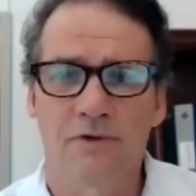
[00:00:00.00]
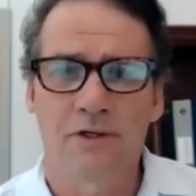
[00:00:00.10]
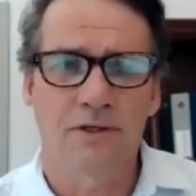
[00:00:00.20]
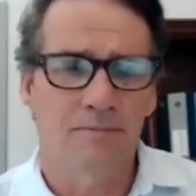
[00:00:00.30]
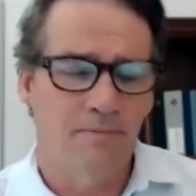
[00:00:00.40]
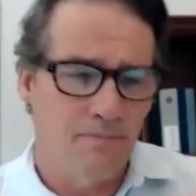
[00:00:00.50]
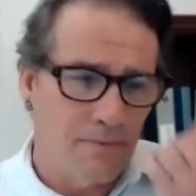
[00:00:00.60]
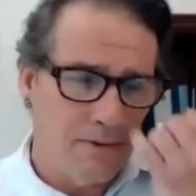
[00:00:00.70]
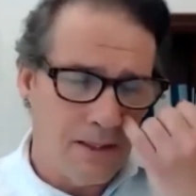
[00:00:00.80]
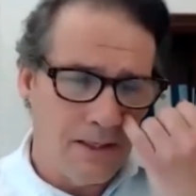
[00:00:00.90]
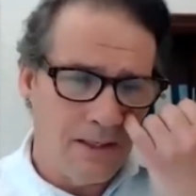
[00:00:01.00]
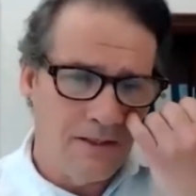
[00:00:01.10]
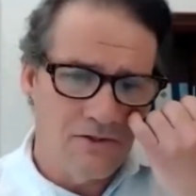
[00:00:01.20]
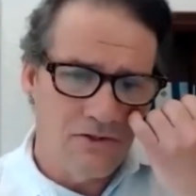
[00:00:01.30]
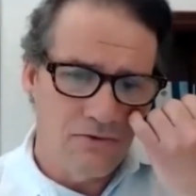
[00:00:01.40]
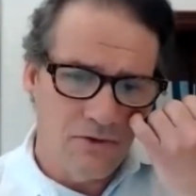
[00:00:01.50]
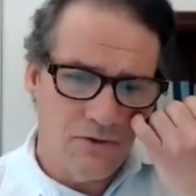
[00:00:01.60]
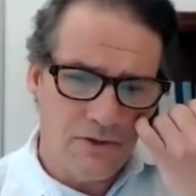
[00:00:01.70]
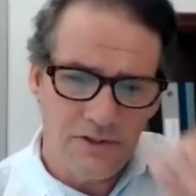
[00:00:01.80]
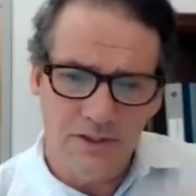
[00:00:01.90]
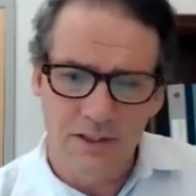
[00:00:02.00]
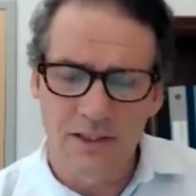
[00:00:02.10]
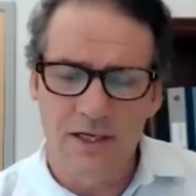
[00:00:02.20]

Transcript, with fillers: um, into New York City.